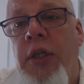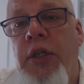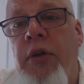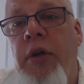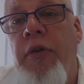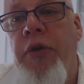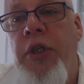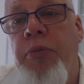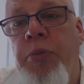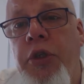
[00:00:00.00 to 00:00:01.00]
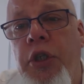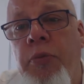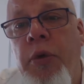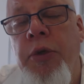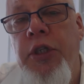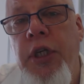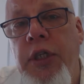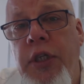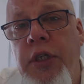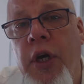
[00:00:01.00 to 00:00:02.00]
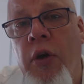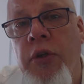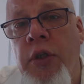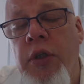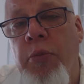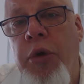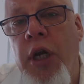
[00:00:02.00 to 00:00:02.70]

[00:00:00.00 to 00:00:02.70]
The salary for this position will be 60,000